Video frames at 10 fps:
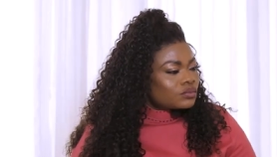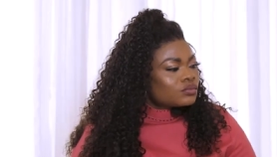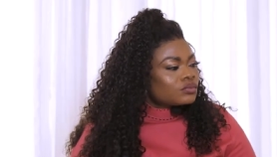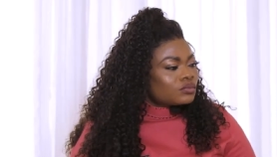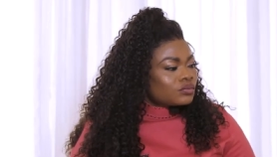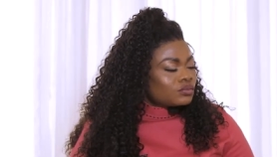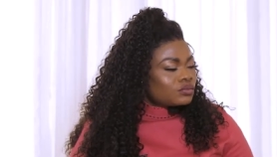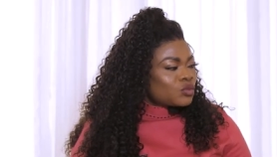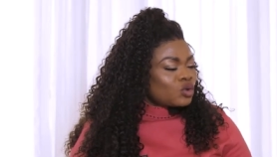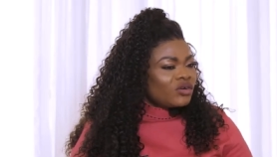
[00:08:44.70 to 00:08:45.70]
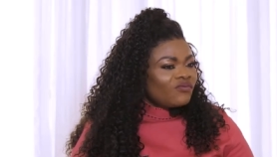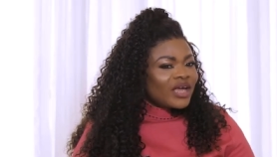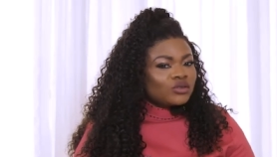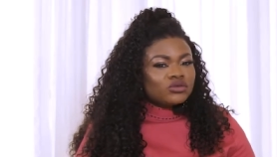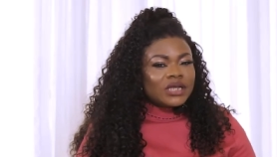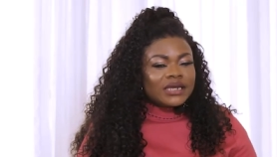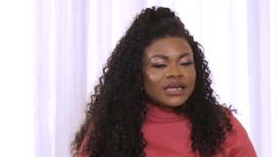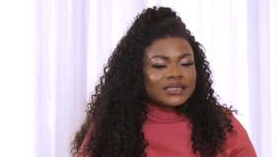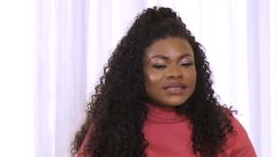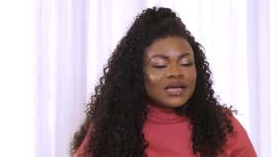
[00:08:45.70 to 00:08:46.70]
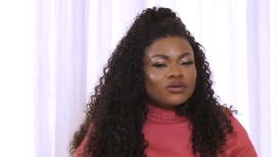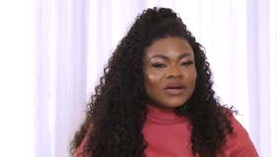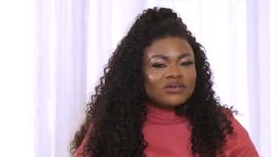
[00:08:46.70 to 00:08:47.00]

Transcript: um, can have their so own beliefs and their own religion. You are